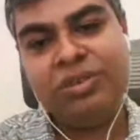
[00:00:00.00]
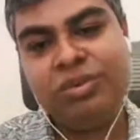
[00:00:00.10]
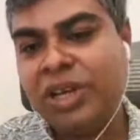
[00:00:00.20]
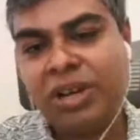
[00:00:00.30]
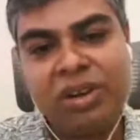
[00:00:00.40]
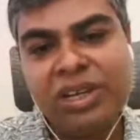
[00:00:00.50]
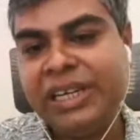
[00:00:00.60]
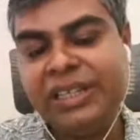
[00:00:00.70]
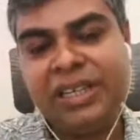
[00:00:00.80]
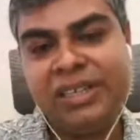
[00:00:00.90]
Sooner or
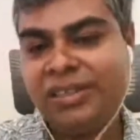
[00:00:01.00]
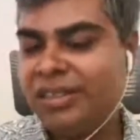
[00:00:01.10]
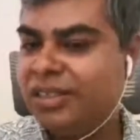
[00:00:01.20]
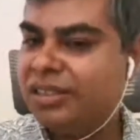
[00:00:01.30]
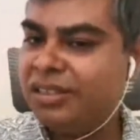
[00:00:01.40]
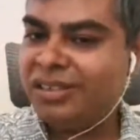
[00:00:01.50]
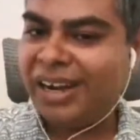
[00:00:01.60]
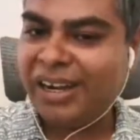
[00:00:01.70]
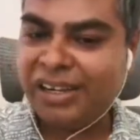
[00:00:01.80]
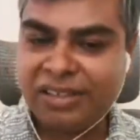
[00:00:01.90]
later, this
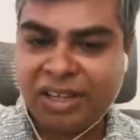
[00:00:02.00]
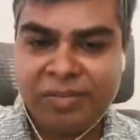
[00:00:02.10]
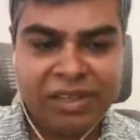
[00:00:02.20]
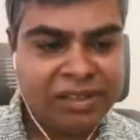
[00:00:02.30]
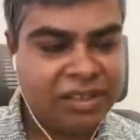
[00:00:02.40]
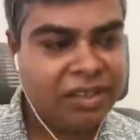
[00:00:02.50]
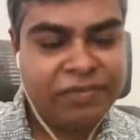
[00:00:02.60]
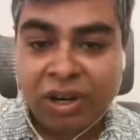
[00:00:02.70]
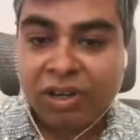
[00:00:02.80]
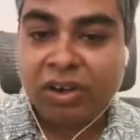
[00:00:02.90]
trend is coming. If
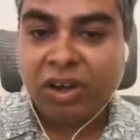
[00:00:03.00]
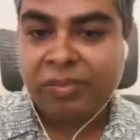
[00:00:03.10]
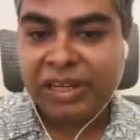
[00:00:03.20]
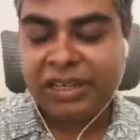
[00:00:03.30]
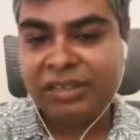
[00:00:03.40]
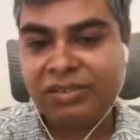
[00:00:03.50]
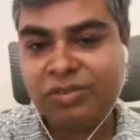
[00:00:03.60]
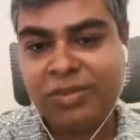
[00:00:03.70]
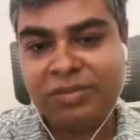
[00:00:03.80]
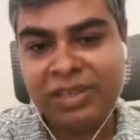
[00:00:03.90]
not government,
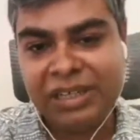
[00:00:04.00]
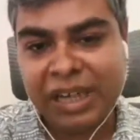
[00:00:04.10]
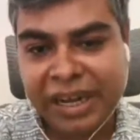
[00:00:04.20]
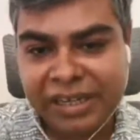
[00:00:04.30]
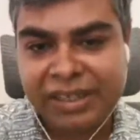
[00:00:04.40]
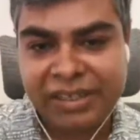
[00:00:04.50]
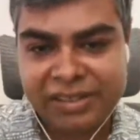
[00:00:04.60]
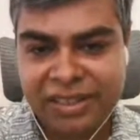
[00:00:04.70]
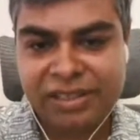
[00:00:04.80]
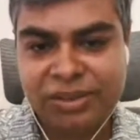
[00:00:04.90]
consumer will directly
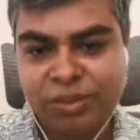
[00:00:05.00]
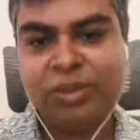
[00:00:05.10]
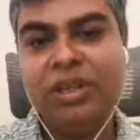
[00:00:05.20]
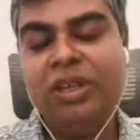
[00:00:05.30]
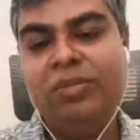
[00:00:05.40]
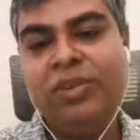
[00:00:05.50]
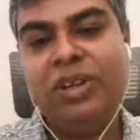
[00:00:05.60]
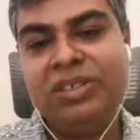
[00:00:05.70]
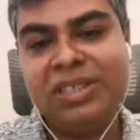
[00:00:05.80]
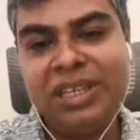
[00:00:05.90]
reject you,
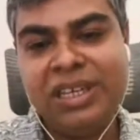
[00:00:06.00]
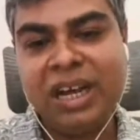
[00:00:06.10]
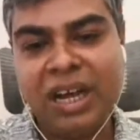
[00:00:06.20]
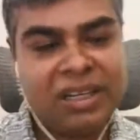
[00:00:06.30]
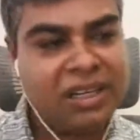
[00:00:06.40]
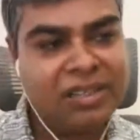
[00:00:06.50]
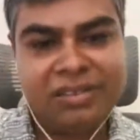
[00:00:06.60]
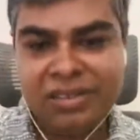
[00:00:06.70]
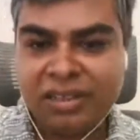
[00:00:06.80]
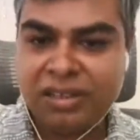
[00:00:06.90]
because they are
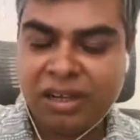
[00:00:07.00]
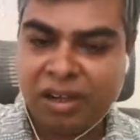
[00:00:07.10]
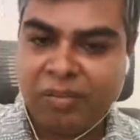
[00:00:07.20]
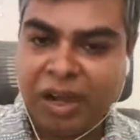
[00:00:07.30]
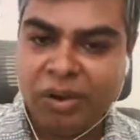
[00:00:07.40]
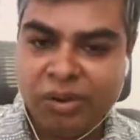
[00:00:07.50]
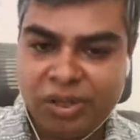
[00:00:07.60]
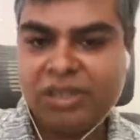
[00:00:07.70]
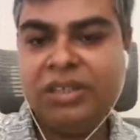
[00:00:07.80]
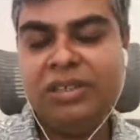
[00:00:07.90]
concerned about
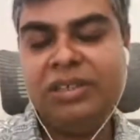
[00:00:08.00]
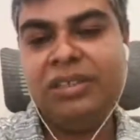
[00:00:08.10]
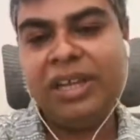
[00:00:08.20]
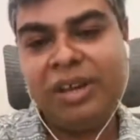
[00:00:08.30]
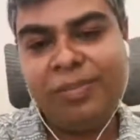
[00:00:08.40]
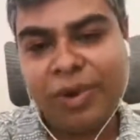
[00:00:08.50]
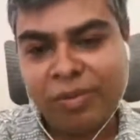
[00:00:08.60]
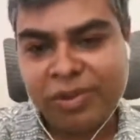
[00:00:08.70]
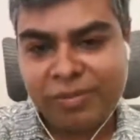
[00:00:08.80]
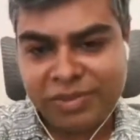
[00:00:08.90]
their
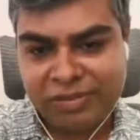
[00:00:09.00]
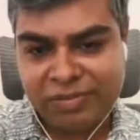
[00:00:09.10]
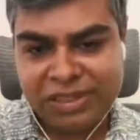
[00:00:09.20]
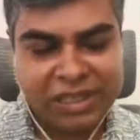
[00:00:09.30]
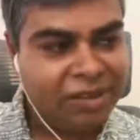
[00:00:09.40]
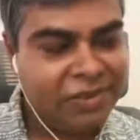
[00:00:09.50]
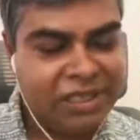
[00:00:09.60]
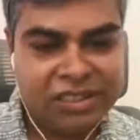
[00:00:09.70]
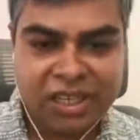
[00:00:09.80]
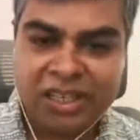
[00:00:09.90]
problems which have
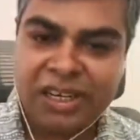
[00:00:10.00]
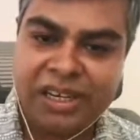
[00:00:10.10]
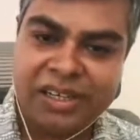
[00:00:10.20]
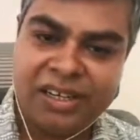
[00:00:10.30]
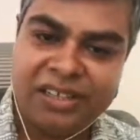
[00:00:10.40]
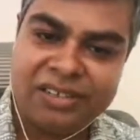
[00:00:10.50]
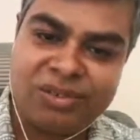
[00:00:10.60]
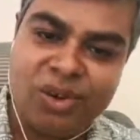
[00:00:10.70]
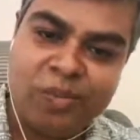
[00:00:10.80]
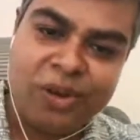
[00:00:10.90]
been generated with
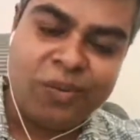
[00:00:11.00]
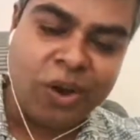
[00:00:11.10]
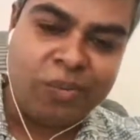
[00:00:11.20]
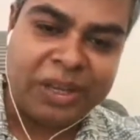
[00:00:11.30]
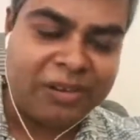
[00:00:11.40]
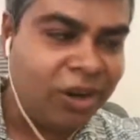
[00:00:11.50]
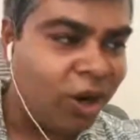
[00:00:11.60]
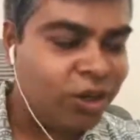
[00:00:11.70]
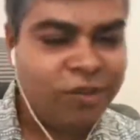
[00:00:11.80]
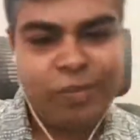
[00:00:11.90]
global warming.
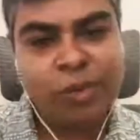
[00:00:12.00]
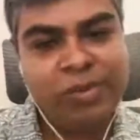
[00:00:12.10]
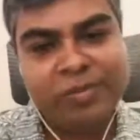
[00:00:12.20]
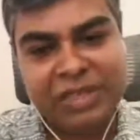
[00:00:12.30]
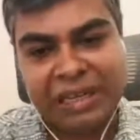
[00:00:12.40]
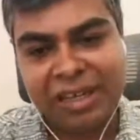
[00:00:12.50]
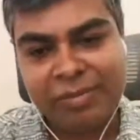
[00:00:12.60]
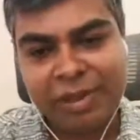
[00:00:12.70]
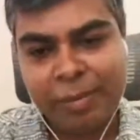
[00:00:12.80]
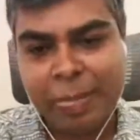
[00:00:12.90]
Lot of problems are
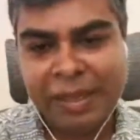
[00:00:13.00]
coming.